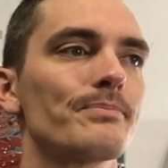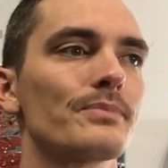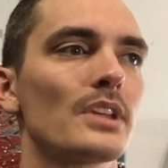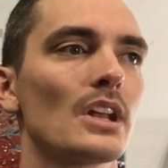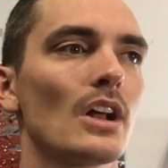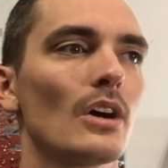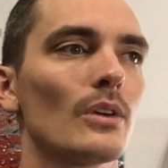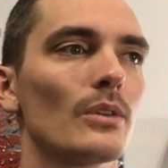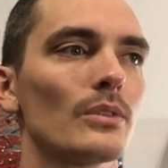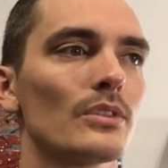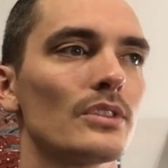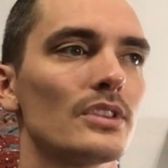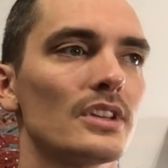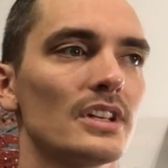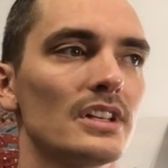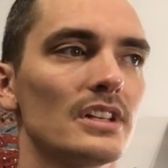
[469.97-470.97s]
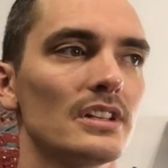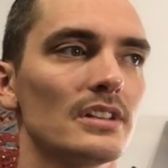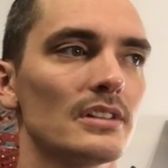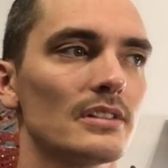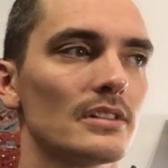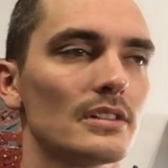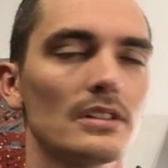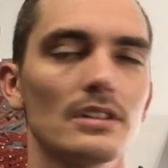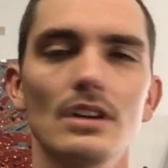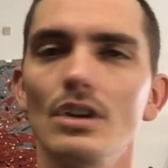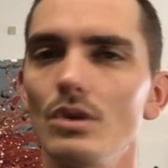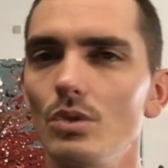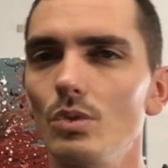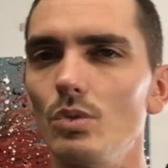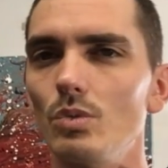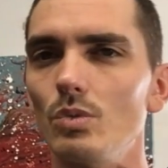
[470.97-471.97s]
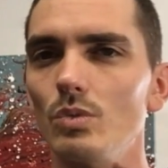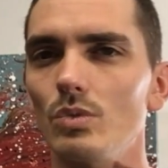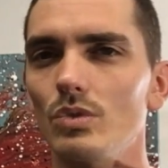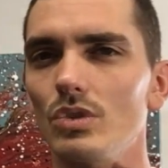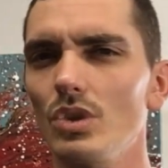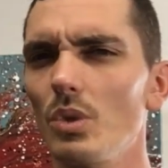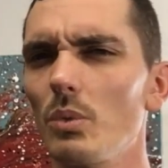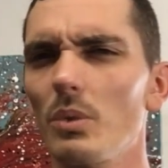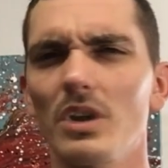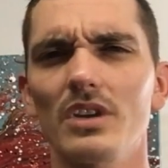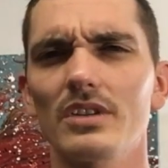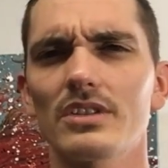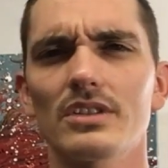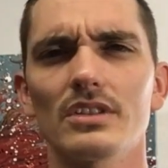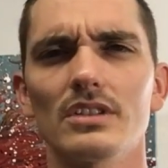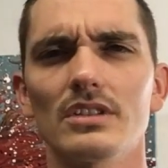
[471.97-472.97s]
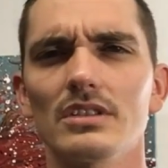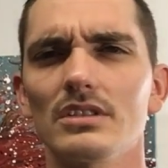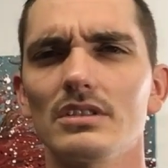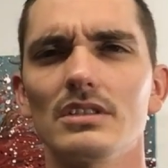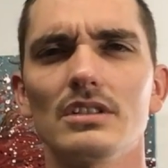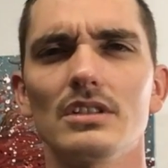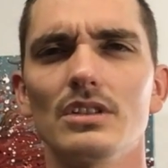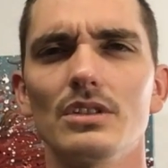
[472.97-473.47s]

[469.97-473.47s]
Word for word: you know, the New New Earth or